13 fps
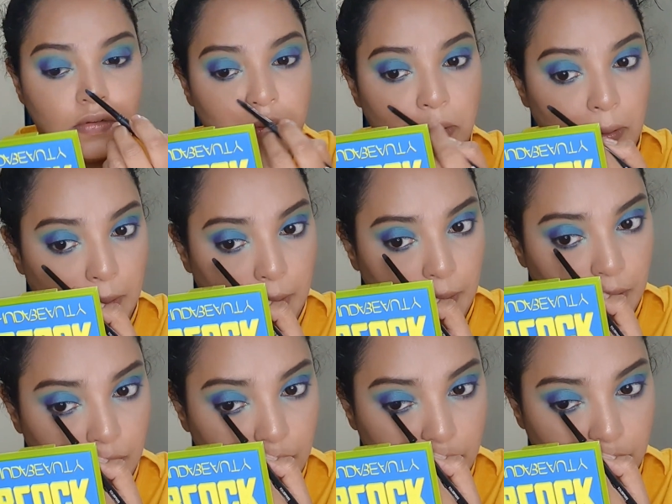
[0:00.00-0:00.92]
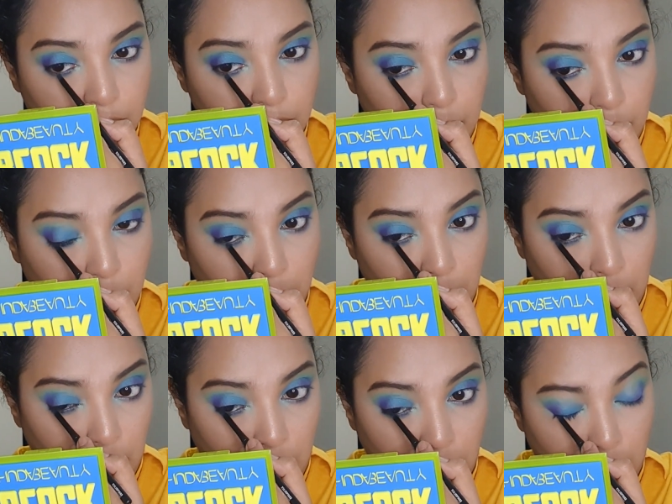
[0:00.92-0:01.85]
And I think the black
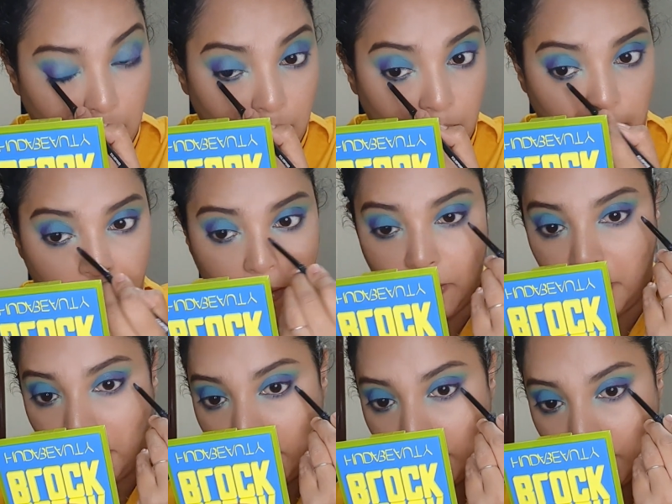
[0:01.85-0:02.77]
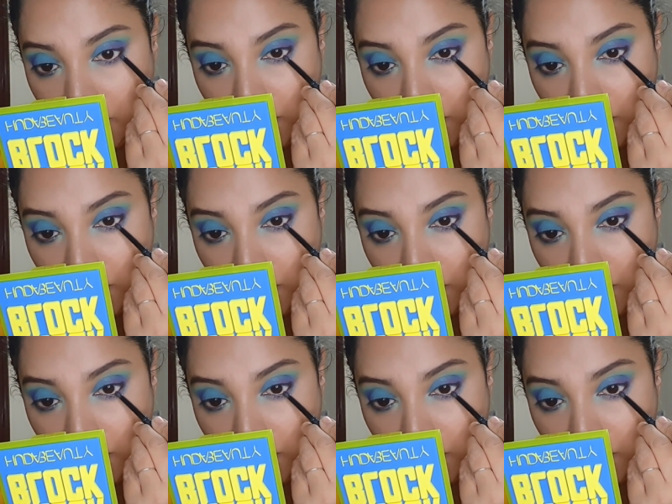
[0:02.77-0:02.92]
really brings out the blues and the